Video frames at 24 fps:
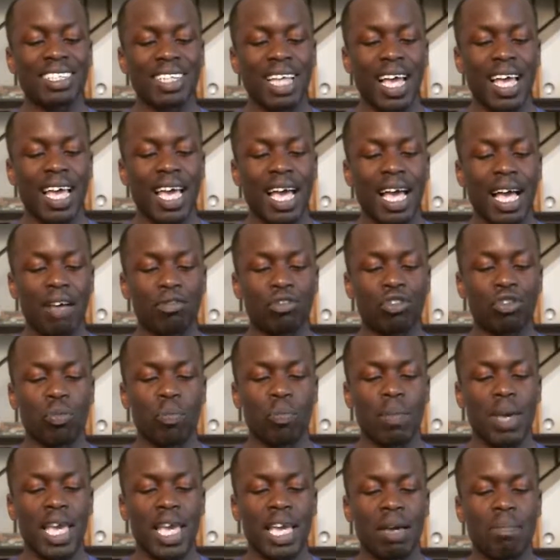I have to
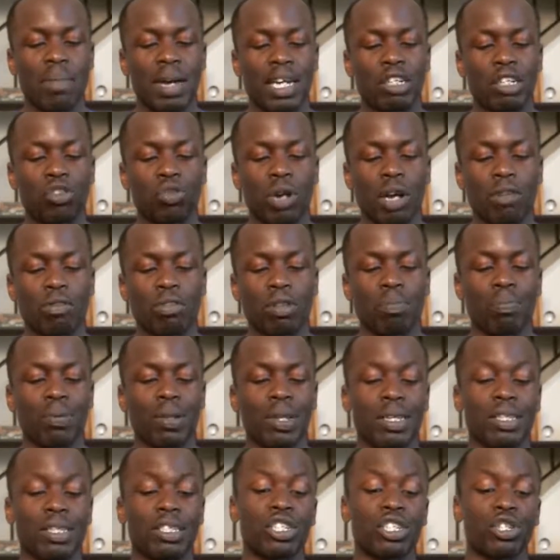make my travel
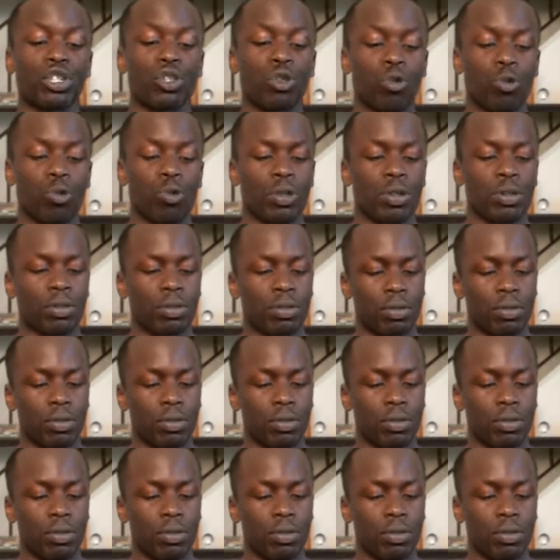plans soon.